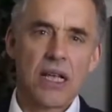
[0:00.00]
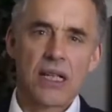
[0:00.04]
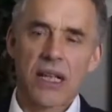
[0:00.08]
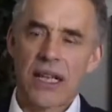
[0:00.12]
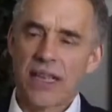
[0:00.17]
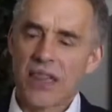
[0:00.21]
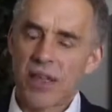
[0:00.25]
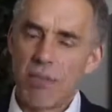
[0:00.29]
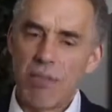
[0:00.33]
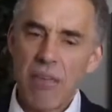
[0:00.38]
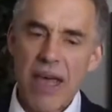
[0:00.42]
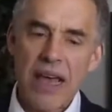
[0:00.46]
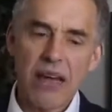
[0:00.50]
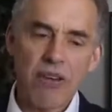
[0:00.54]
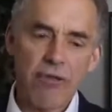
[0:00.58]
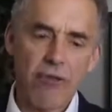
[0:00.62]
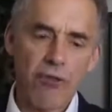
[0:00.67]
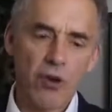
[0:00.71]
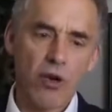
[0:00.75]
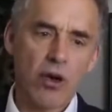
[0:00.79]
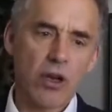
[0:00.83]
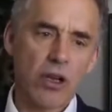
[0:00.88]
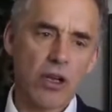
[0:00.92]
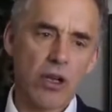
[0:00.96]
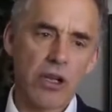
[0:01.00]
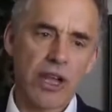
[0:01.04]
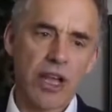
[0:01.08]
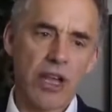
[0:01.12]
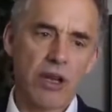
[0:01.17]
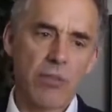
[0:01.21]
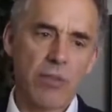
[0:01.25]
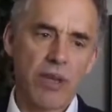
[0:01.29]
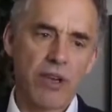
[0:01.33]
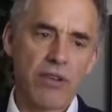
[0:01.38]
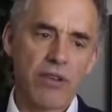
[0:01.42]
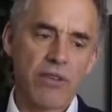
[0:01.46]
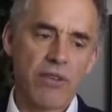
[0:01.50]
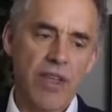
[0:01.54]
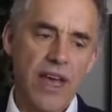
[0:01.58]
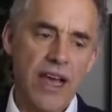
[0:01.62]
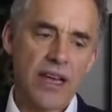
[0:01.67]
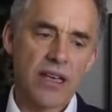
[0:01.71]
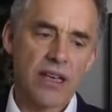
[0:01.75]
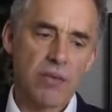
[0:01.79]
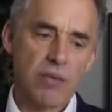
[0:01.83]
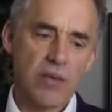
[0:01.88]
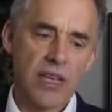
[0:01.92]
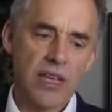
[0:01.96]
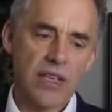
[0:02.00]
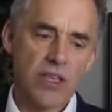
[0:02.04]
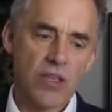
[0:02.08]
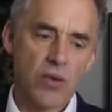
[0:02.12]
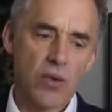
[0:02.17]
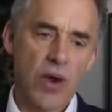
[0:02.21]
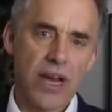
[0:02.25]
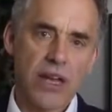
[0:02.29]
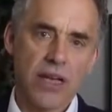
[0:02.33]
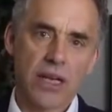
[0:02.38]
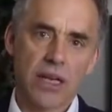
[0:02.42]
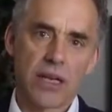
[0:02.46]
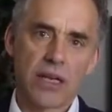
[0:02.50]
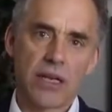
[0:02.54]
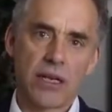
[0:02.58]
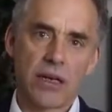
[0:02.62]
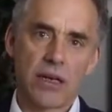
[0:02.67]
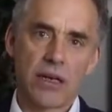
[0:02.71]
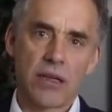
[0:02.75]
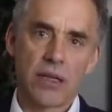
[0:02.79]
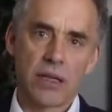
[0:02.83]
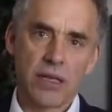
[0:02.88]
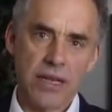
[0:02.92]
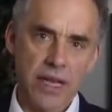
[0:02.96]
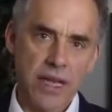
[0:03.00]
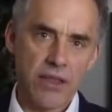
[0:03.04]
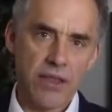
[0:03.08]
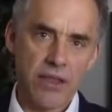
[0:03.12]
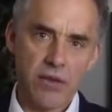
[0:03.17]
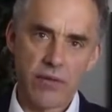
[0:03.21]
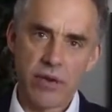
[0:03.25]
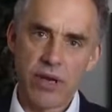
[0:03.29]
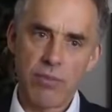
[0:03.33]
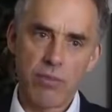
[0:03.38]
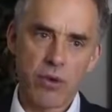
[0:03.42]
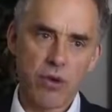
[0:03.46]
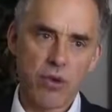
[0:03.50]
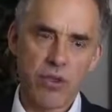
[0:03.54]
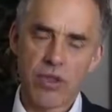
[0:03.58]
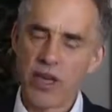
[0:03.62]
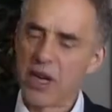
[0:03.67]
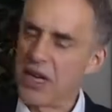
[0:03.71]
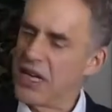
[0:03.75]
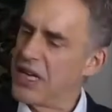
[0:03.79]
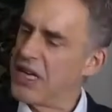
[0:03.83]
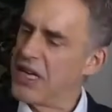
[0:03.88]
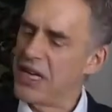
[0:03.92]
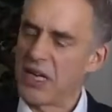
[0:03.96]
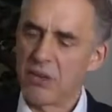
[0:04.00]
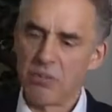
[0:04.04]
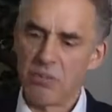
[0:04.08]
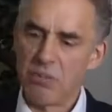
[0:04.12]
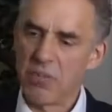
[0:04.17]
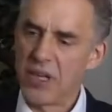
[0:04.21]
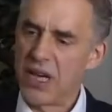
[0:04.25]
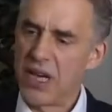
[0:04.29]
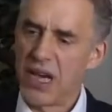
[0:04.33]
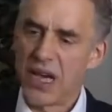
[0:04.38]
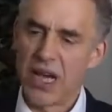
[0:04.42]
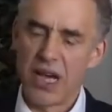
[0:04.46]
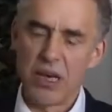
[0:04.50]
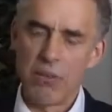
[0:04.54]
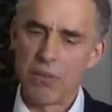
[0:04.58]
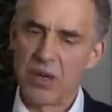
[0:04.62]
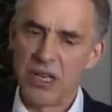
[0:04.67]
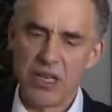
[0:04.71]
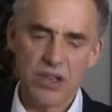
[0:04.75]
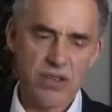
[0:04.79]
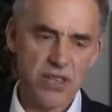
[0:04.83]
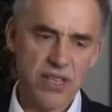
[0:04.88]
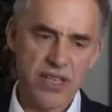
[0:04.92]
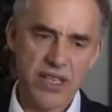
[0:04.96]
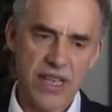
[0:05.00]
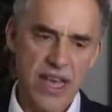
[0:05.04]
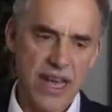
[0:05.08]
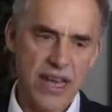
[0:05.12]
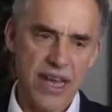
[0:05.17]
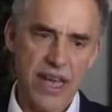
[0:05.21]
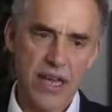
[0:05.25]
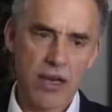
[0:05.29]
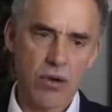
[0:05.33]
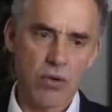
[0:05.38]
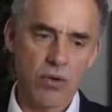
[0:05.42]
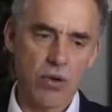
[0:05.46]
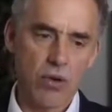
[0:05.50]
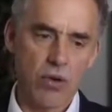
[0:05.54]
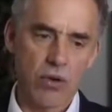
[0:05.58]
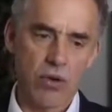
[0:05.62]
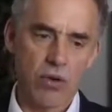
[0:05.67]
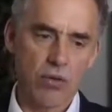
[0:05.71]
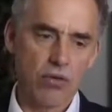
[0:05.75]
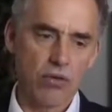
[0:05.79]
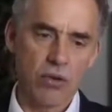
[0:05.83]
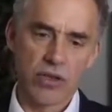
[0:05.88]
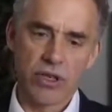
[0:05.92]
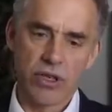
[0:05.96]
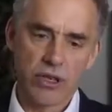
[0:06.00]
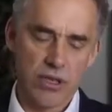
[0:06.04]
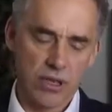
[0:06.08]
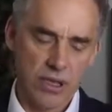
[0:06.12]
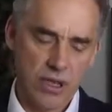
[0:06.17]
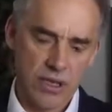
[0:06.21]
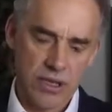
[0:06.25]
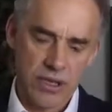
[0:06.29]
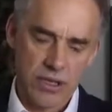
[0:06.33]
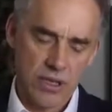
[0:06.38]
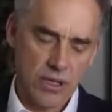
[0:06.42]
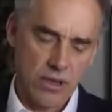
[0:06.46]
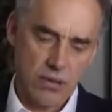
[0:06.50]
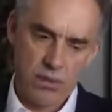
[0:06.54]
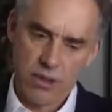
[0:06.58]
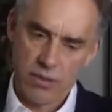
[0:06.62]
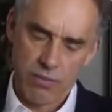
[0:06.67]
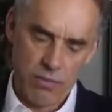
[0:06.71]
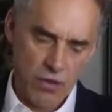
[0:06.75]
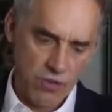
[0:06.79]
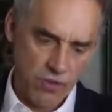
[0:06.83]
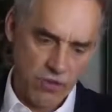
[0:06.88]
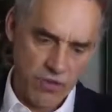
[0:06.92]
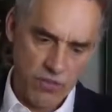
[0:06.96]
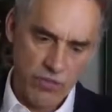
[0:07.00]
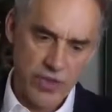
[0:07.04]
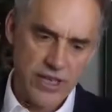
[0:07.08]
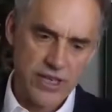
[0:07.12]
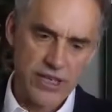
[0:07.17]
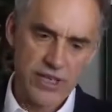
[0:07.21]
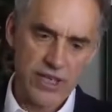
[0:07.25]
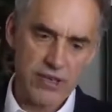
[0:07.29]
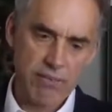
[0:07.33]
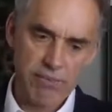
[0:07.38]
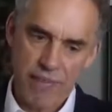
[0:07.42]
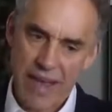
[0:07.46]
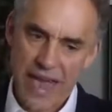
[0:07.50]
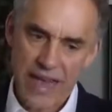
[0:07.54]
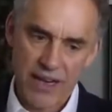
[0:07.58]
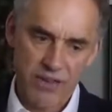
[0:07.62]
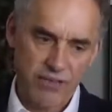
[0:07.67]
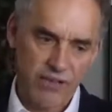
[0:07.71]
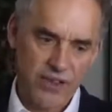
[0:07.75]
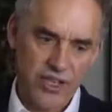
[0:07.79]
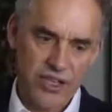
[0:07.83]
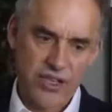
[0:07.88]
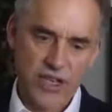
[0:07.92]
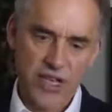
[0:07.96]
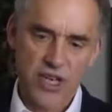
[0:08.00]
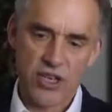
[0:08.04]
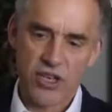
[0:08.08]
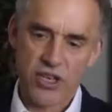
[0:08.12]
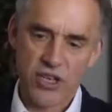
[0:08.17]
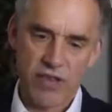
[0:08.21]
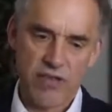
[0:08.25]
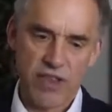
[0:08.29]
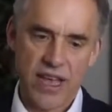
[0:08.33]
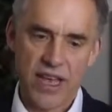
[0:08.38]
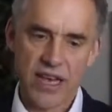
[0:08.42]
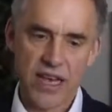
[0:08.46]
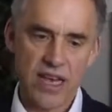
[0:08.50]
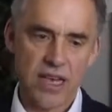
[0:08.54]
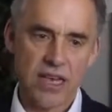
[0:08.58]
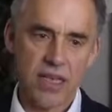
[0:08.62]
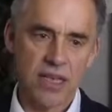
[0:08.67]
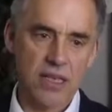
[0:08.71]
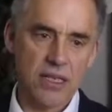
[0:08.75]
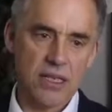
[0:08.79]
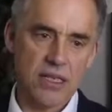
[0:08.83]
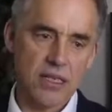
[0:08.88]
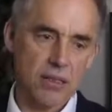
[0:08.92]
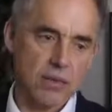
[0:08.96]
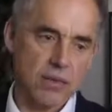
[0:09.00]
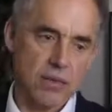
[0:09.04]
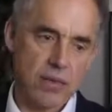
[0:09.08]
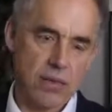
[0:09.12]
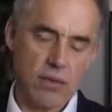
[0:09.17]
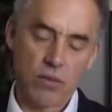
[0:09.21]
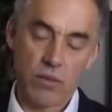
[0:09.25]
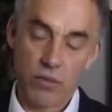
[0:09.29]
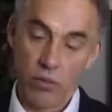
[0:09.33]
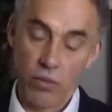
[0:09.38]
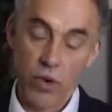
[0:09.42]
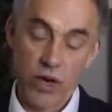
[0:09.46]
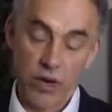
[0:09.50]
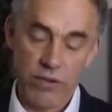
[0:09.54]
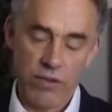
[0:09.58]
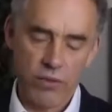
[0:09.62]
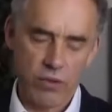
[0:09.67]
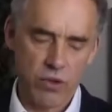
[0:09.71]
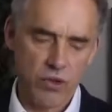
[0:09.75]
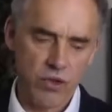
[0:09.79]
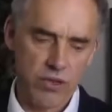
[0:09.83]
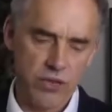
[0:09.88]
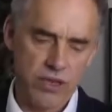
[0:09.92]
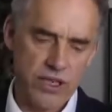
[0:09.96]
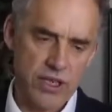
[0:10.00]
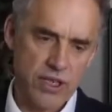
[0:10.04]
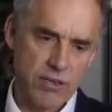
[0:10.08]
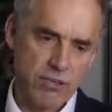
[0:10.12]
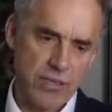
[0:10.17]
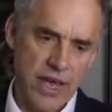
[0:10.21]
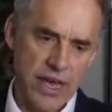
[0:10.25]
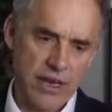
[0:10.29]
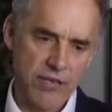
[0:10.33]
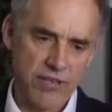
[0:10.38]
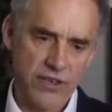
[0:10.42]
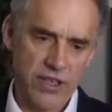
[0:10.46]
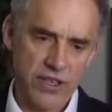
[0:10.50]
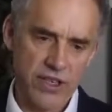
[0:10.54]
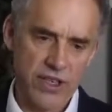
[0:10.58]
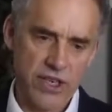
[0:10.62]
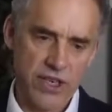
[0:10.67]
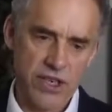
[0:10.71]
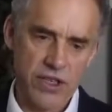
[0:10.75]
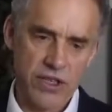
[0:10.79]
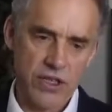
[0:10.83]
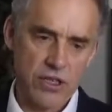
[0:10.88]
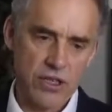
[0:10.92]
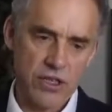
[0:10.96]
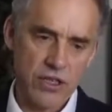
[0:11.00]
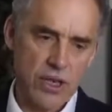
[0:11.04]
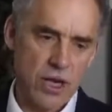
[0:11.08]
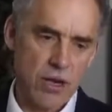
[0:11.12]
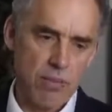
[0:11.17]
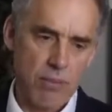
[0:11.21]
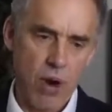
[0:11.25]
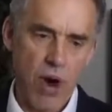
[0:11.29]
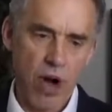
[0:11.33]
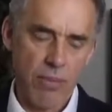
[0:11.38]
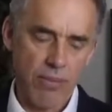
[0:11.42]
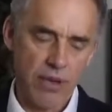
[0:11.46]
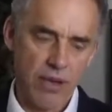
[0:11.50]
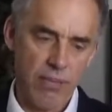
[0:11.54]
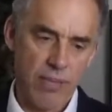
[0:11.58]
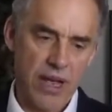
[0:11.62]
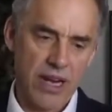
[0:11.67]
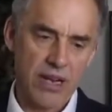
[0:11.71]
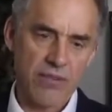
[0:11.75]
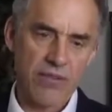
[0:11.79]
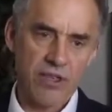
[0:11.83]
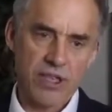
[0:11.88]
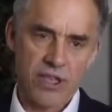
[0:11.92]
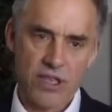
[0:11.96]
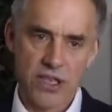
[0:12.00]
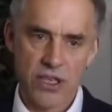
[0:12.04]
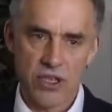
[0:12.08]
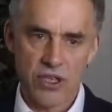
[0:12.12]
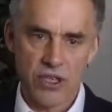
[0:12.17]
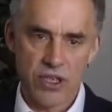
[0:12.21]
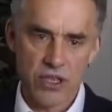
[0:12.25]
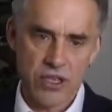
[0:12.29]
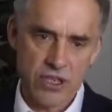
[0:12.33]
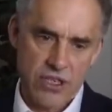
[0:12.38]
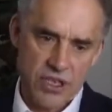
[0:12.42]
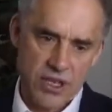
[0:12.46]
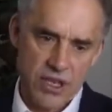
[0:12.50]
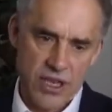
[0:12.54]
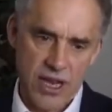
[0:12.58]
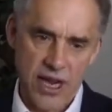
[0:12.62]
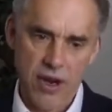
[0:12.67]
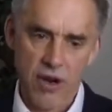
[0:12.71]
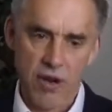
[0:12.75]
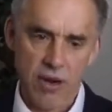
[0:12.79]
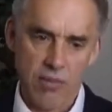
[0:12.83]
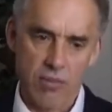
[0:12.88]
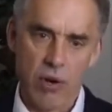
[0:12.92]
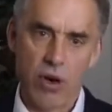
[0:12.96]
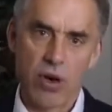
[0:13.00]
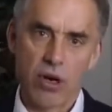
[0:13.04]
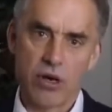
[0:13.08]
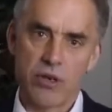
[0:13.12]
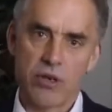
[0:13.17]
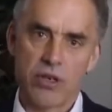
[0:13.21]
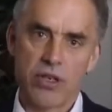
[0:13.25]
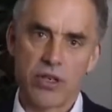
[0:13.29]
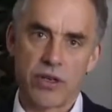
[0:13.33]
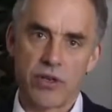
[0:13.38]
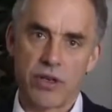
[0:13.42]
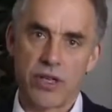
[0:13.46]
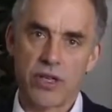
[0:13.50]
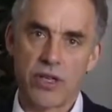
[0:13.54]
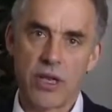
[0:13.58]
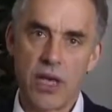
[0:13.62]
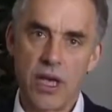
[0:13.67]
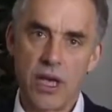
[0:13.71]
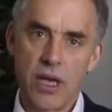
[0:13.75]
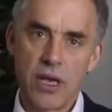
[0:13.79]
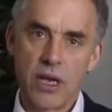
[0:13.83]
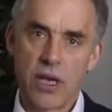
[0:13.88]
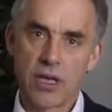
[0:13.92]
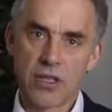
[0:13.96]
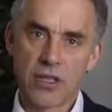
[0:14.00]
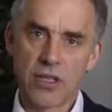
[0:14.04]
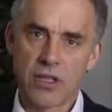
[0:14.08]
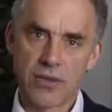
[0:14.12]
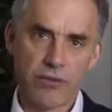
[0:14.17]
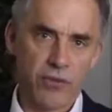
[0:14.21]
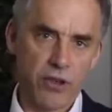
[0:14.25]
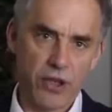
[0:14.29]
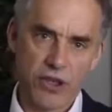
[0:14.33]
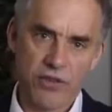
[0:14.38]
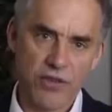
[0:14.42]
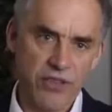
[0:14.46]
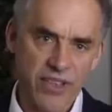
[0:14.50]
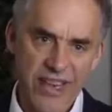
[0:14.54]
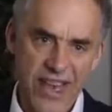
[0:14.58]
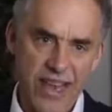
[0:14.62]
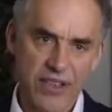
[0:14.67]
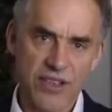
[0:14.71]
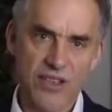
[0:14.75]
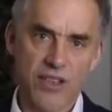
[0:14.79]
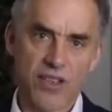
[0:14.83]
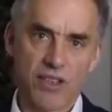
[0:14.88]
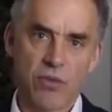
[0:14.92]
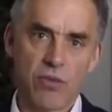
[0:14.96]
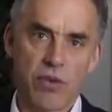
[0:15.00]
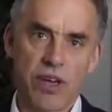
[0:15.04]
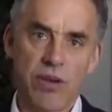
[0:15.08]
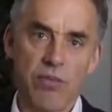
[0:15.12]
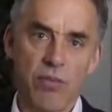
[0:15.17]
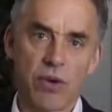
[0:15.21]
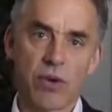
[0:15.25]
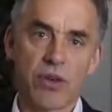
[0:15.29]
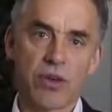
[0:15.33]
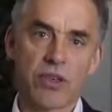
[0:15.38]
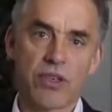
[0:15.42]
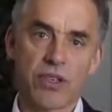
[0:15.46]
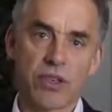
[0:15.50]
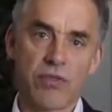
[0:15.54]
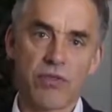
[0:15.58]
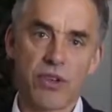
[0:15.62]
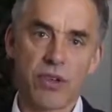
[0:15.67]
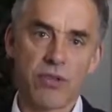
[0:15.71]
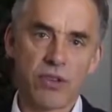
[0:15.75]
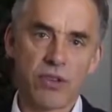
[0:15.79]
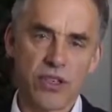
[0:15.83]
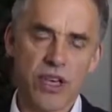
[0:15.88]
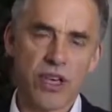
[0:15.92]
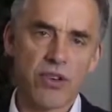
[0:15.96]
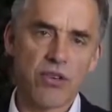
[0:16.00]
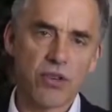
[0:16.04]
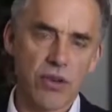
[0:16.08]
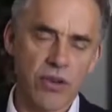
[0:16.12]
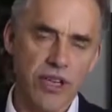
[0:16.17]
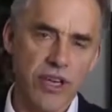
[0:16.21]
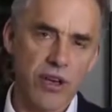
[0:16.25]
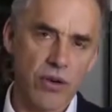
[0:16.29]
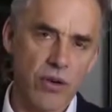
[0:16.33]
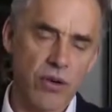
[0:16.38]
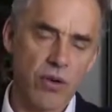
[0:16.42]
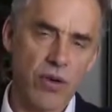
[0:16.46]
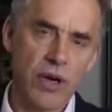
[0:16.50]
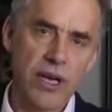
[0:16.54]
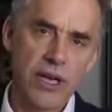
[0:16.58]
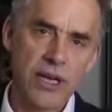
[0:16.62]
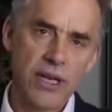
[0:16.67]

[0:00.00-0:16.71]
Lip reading: Like the metaphorical element of that to me is quite clear. The death and rebirth idea, yeah, I mean, you see that echoed all over. It's the most recent manifestation of that idea is, or one of the most recent manifestations, popular manifestations, is in the Harry Potter series, because it's full of deaths and rebirths of the central hero.